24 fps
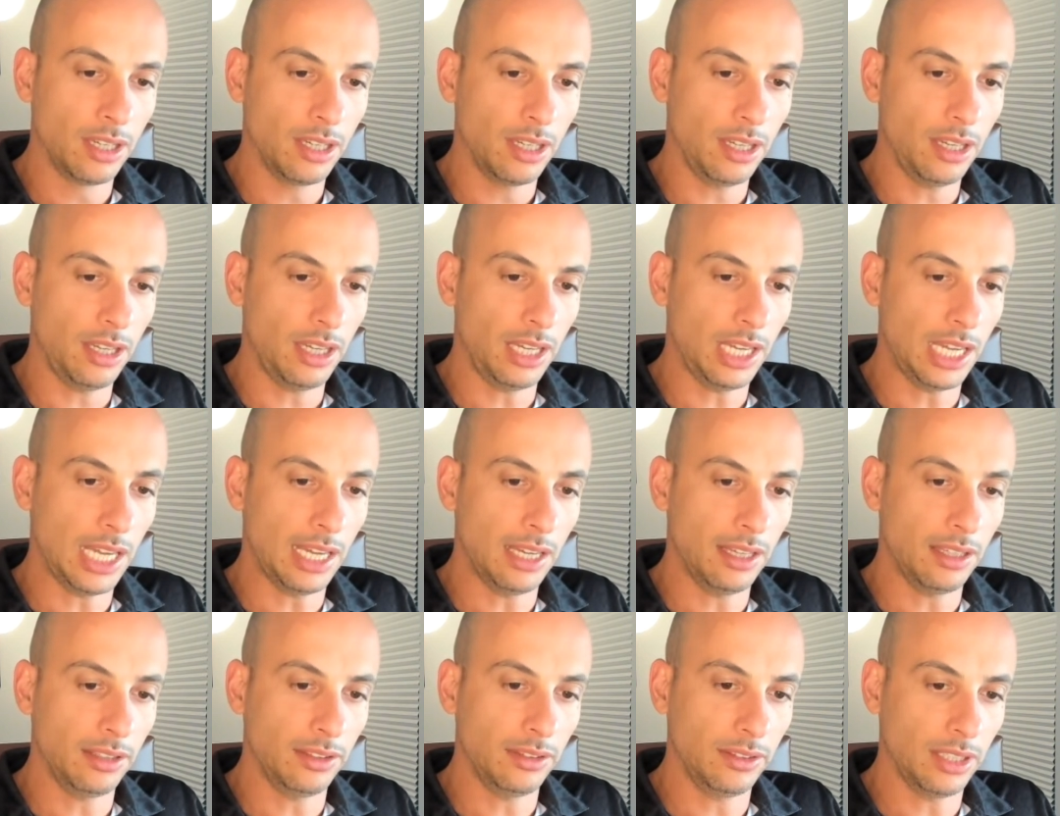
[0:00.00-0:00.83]

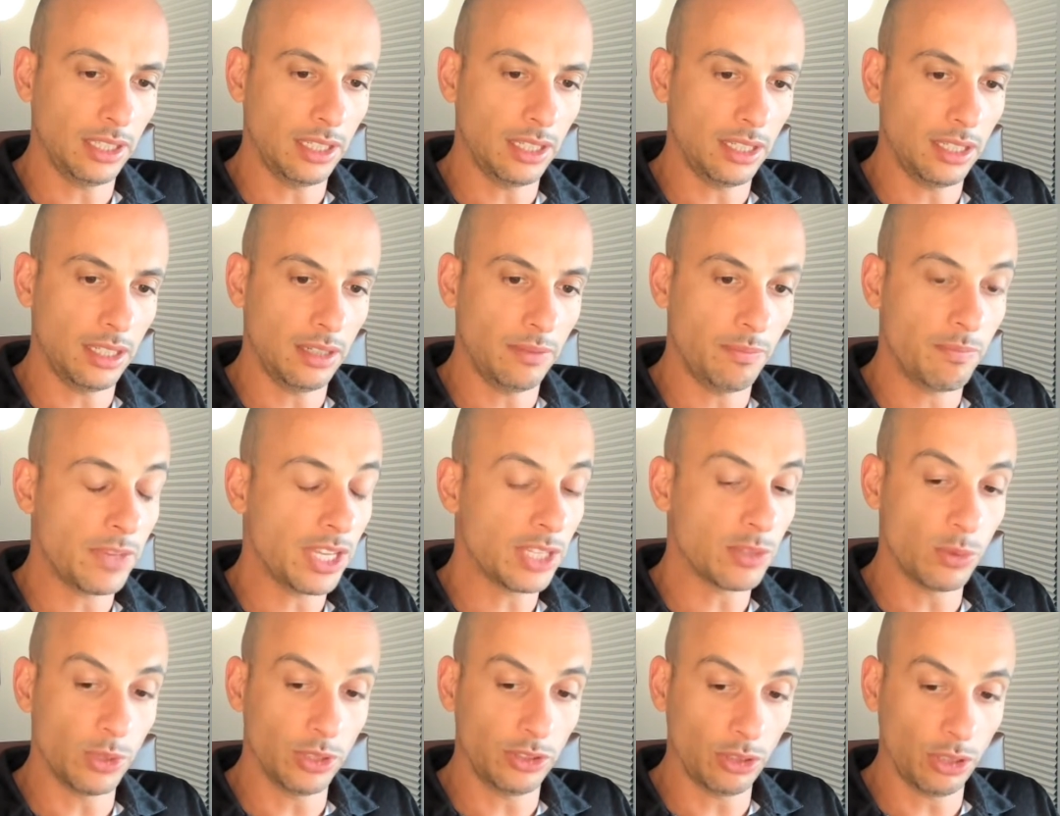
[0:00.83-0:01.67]
And
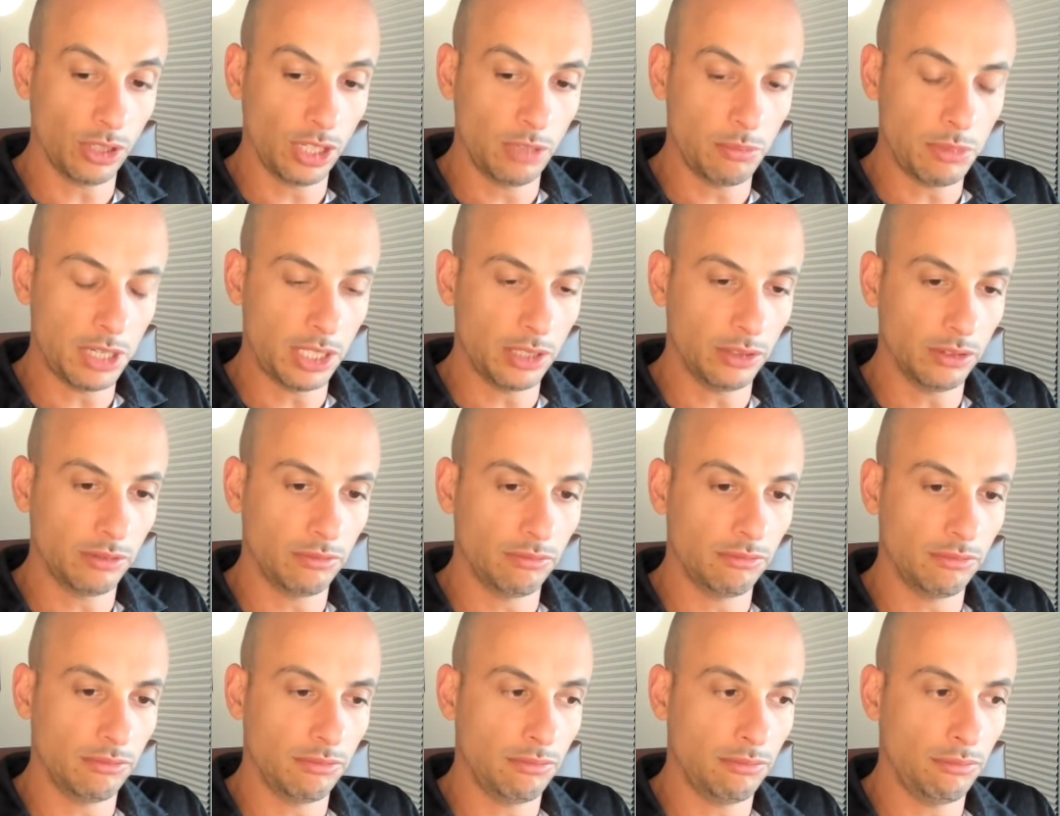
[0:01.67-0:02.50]
as we're talking about
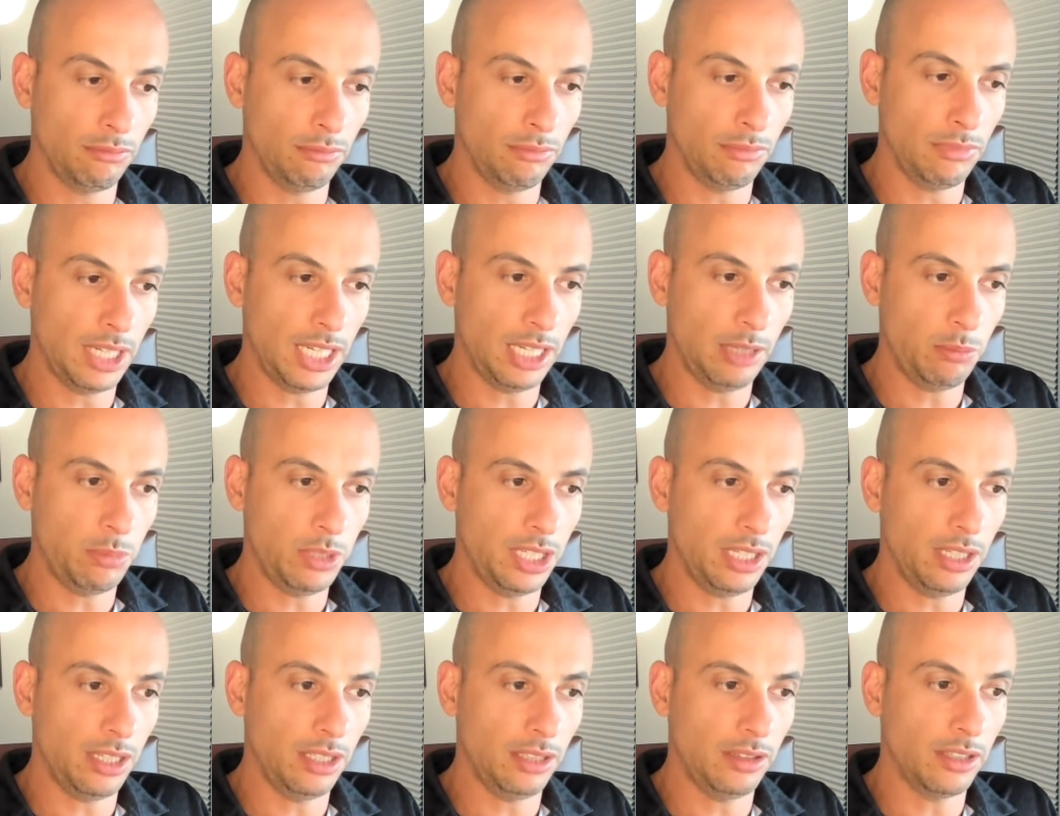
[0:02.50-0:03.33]

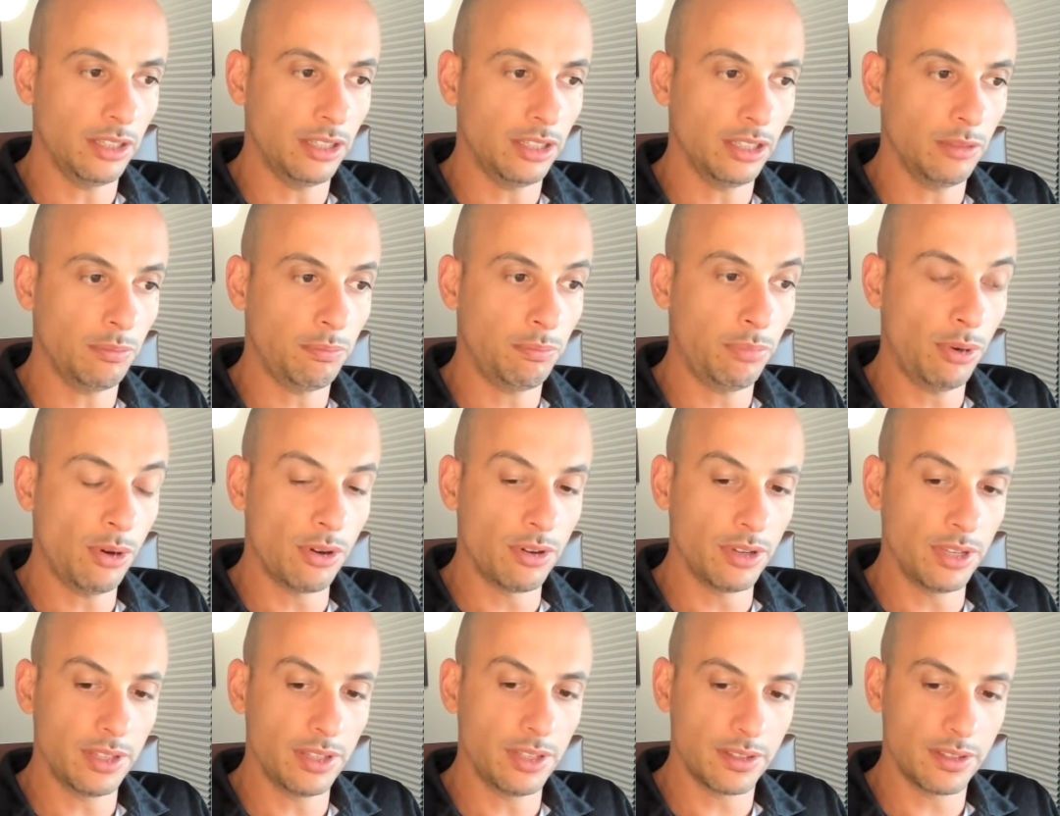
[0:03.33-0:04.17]
maybe the points,